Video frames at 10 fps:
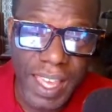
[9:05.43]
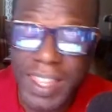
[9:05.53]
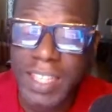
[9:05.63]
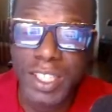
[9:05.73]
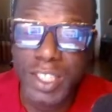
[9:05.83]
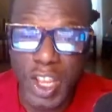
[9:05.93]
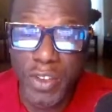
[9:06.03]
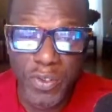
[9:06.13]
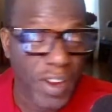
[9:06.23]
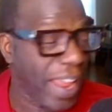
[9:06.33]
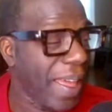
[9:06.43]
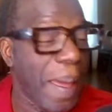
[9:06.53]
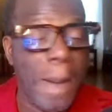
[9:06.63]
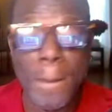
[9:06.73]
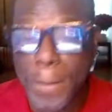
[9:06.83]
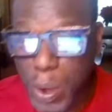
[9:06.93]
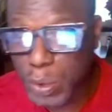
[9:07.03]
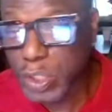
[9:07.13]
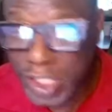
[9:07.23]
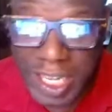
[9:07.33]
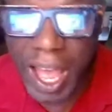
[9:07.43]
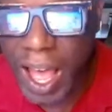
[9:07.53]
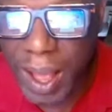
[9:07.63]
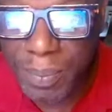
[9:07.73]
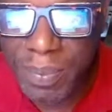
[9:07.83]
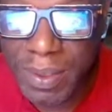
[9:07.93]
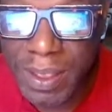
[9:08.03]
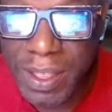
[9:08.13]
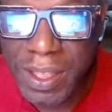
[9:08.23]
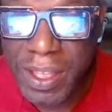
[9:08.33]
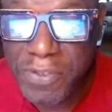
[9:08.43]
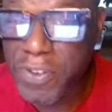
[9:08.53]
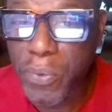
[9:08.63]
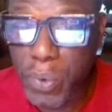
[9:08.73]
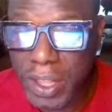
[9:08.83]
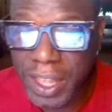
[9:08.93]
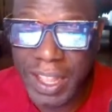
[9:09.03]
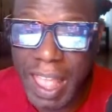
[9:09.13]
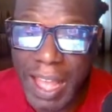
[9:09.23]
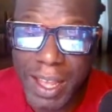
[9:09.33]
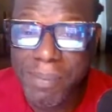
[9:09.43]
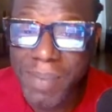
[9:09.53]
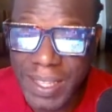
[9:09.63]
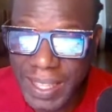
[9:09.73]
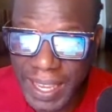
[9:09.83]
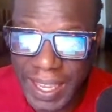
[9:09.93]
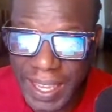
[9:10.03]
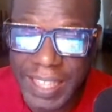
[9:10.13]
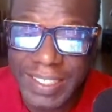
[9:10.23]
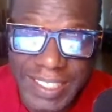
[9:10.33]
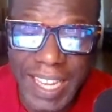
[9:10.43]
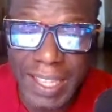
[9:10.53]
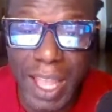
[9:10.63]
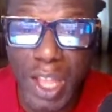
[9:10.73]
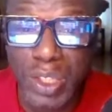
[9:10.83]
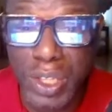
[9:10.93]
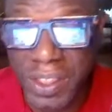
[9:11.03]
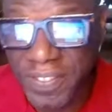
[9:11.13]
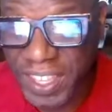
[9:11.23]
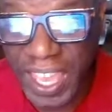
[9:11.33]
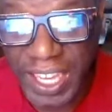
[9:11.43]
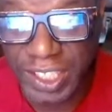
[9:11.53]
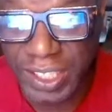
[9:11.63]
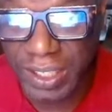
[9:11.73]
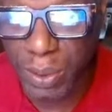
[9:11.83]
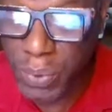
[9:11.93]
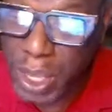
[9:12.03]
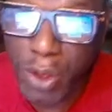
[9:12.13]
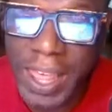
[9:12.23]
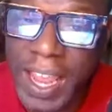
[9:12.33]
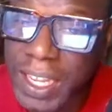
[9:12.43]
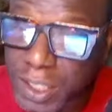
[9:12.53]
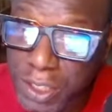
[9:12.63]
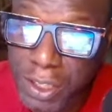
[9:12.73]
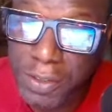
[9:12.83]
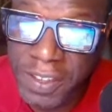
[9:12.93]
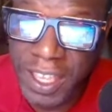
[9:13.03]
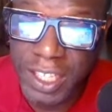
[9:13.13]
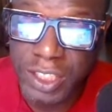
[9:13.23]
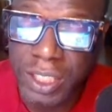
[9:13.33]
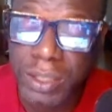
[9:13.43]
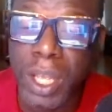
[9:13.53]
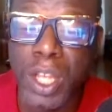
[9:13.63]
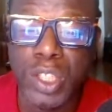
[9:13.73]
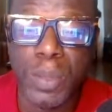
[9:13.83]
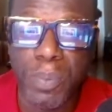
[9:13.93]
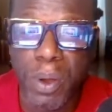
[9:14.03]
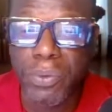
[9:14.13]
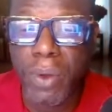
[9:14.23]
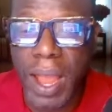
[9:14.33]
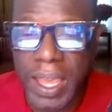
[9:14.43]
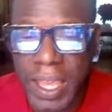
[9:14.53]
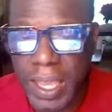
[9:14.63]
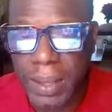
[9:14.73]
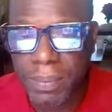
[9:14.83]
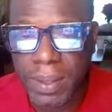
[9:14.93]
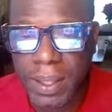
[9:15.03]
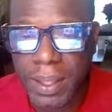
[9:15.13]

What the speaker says: And then the software books Tom for 1 o'clock on Monday and send a notification. We call that internal notification to both Raheem